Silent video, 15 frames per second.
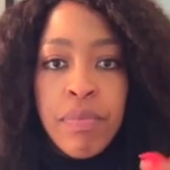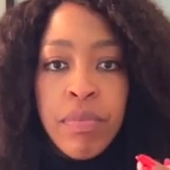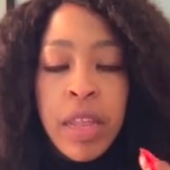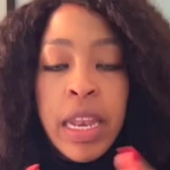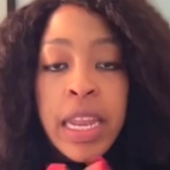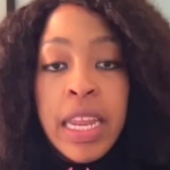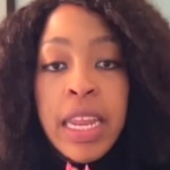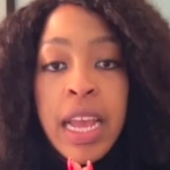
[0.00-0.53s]

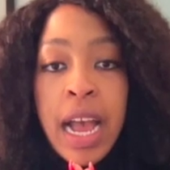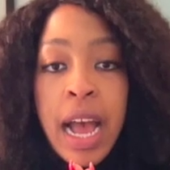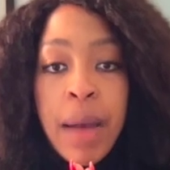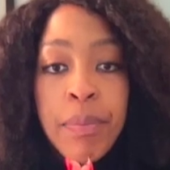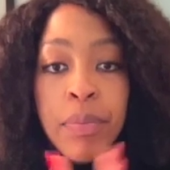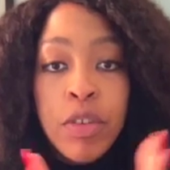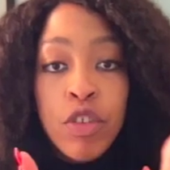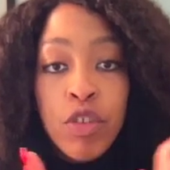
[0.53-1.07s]
leading
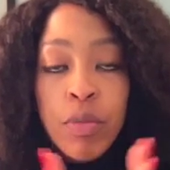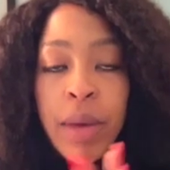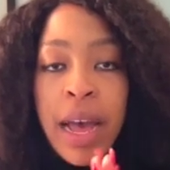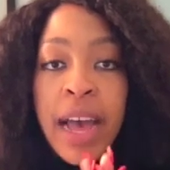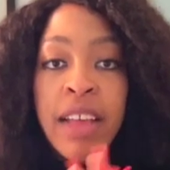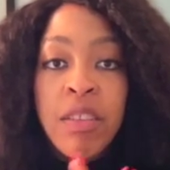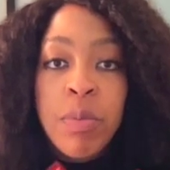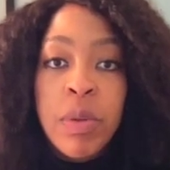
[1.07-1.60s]
up to my
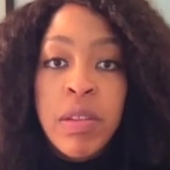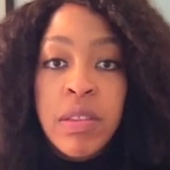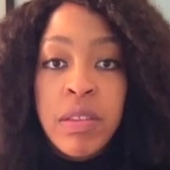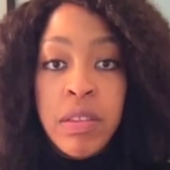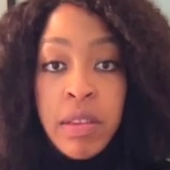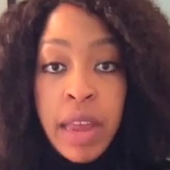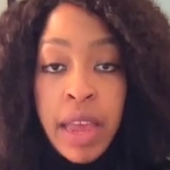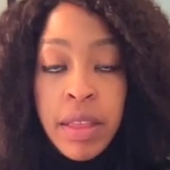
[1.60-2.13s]

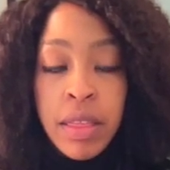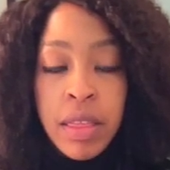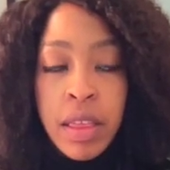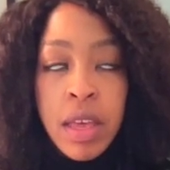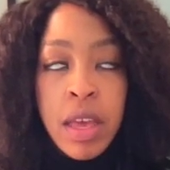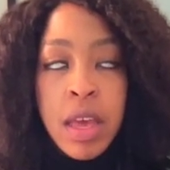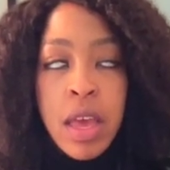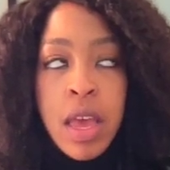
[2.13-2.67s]
husband's death.
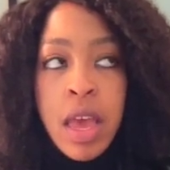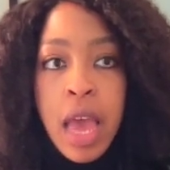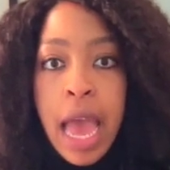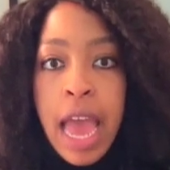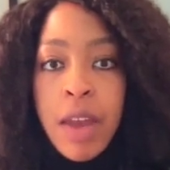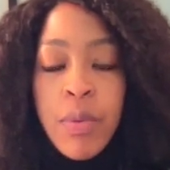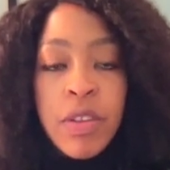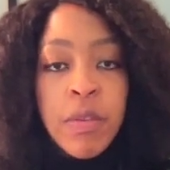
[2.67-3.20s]

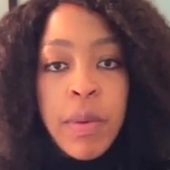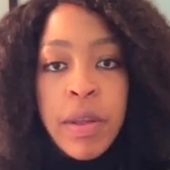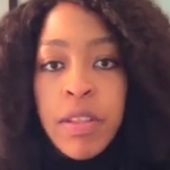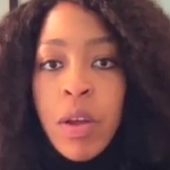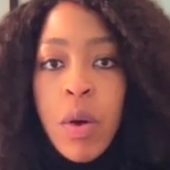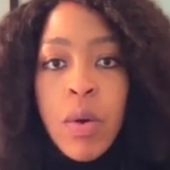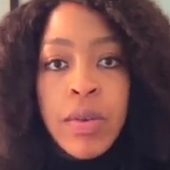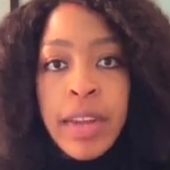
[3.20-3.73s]
And we spent
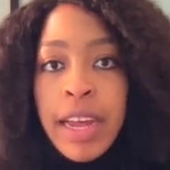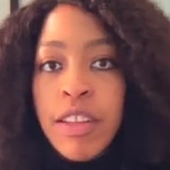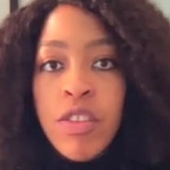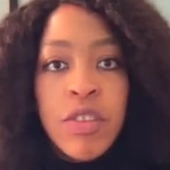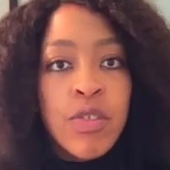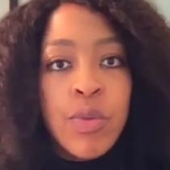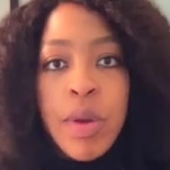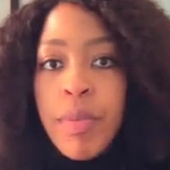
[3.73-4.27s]
the whole night
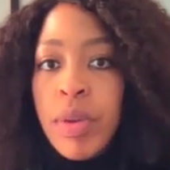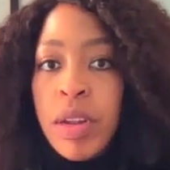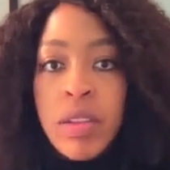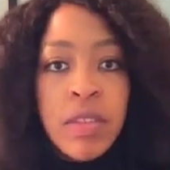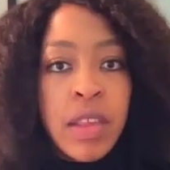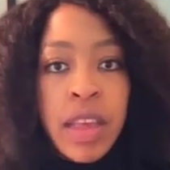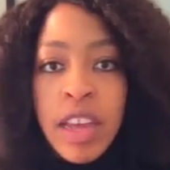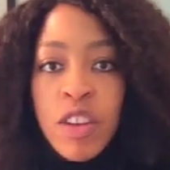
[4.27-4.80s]
just
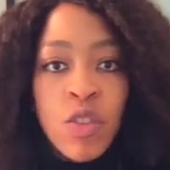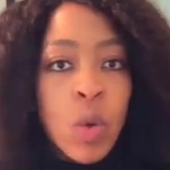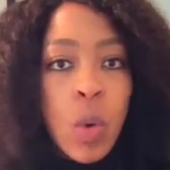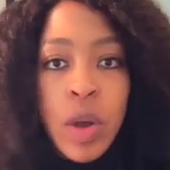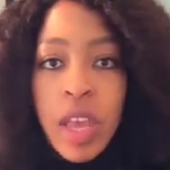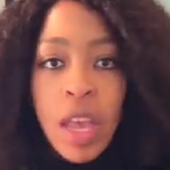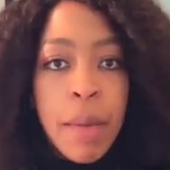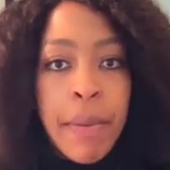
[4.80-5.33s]
reminiscing and
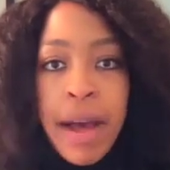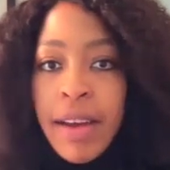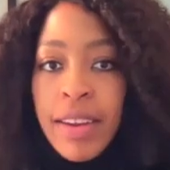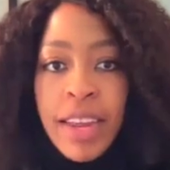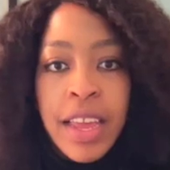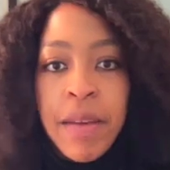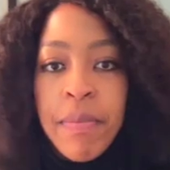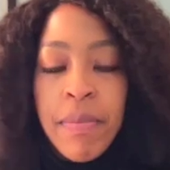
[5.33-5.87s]
talking about
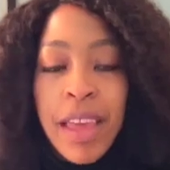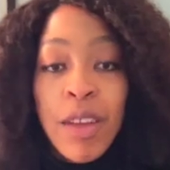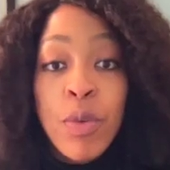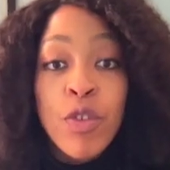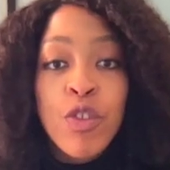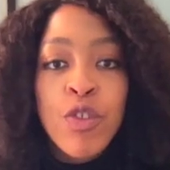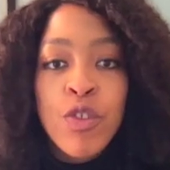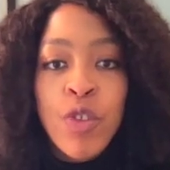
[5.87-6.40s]
him. It
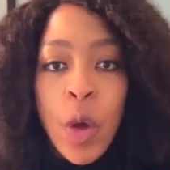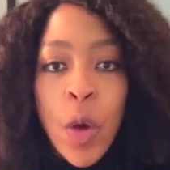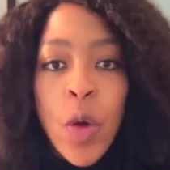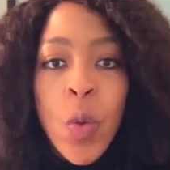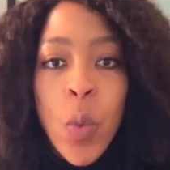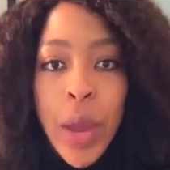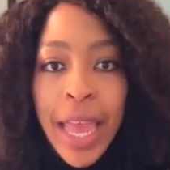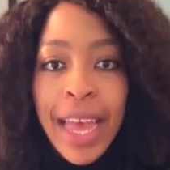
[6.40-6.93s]
was
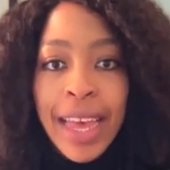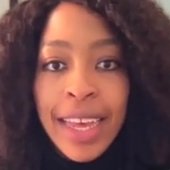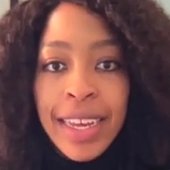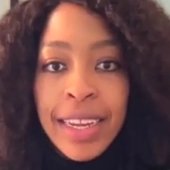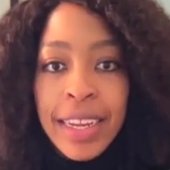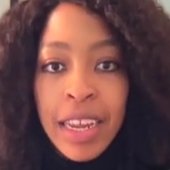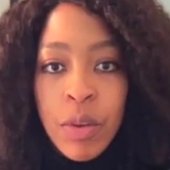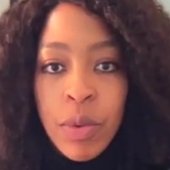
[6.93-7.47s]
so
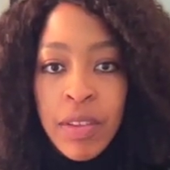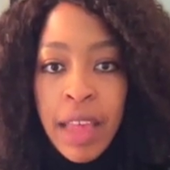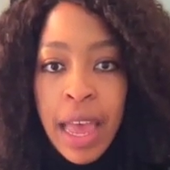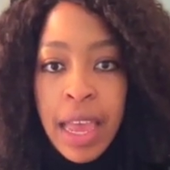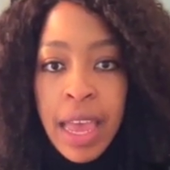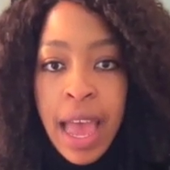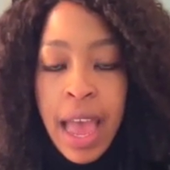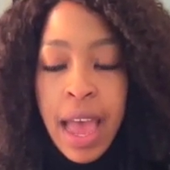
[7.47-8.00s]
weird. It was
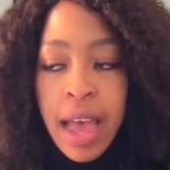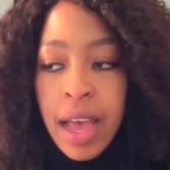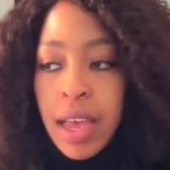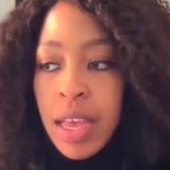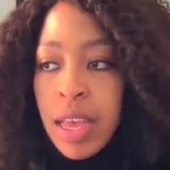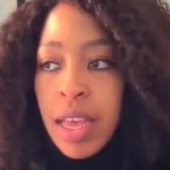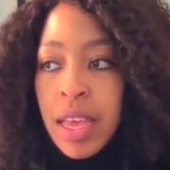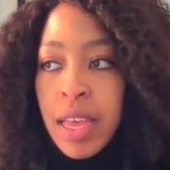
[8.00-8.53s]
like,
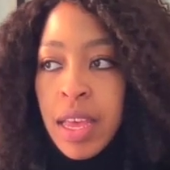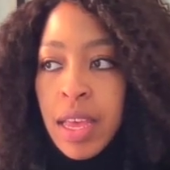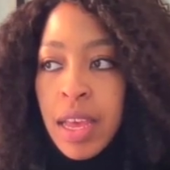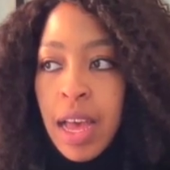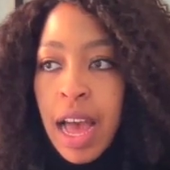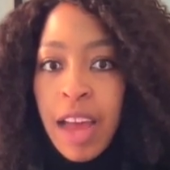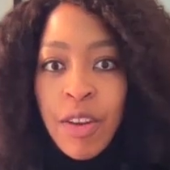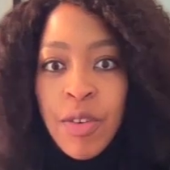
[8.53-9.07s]

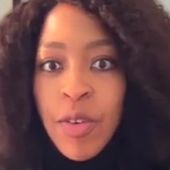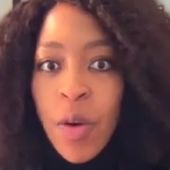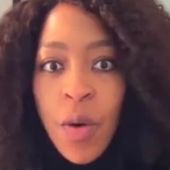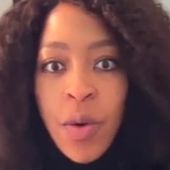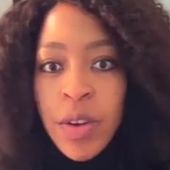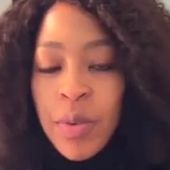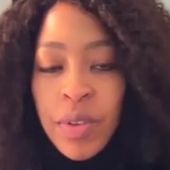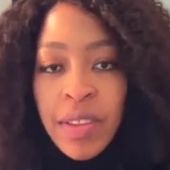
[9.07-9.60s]
I don't
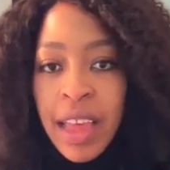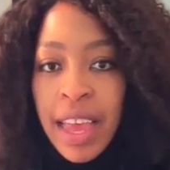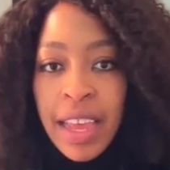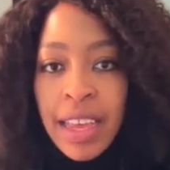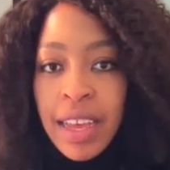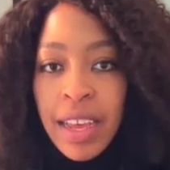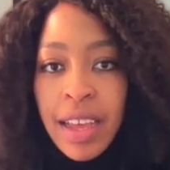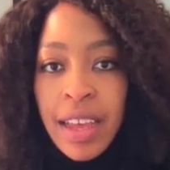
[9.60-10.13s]
know. It was
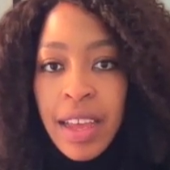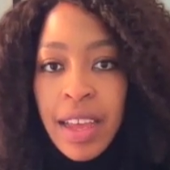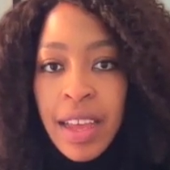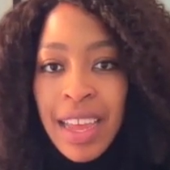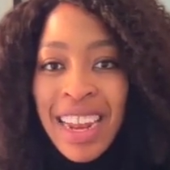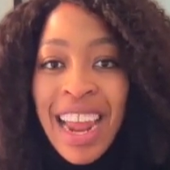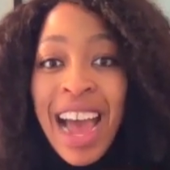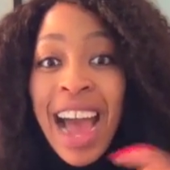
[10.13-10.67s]
like,
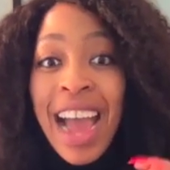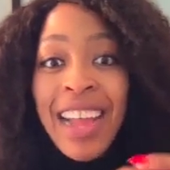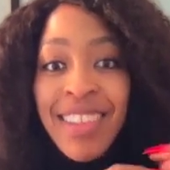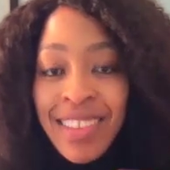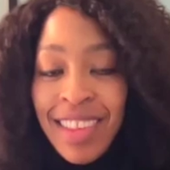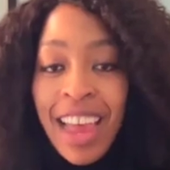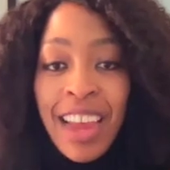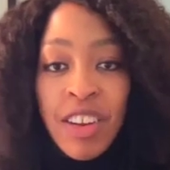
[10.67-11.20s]
in
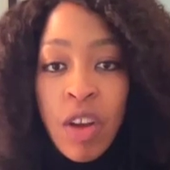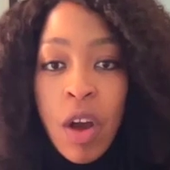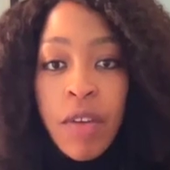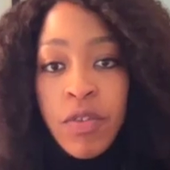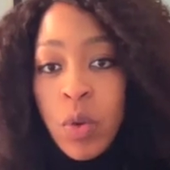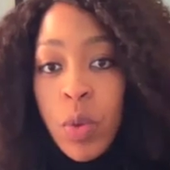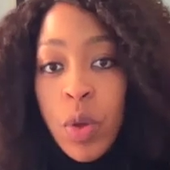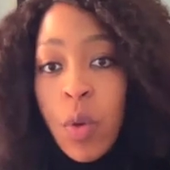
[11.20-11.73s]
hindsight,
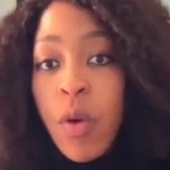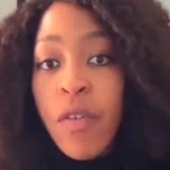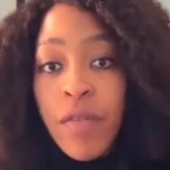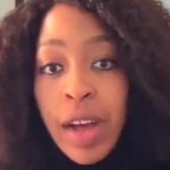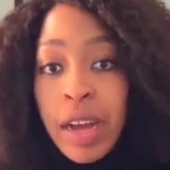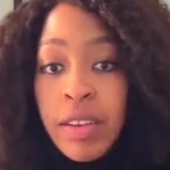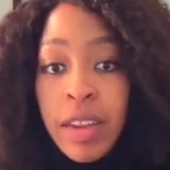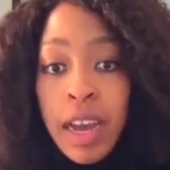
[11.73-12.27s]
after we all
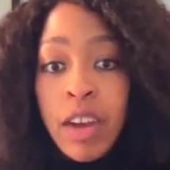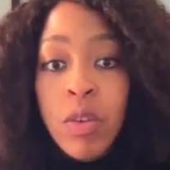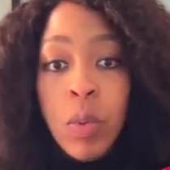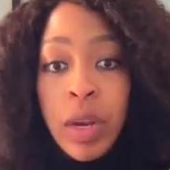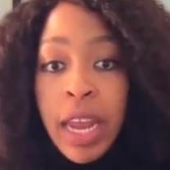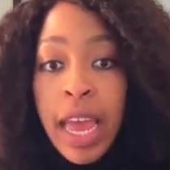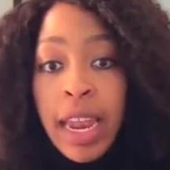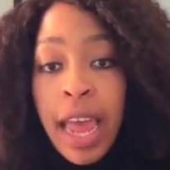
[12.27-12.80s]
found out
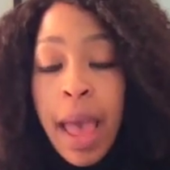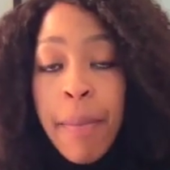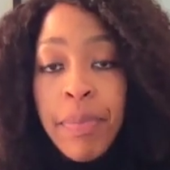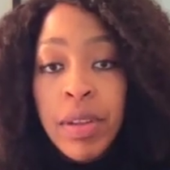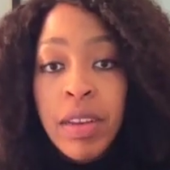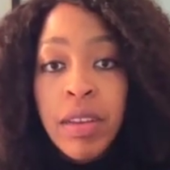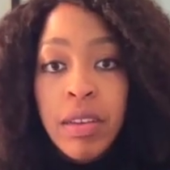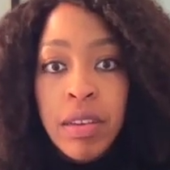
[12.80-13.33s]
what had
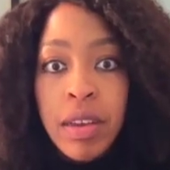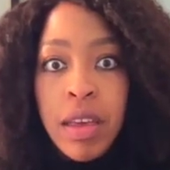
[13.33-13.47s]
happened,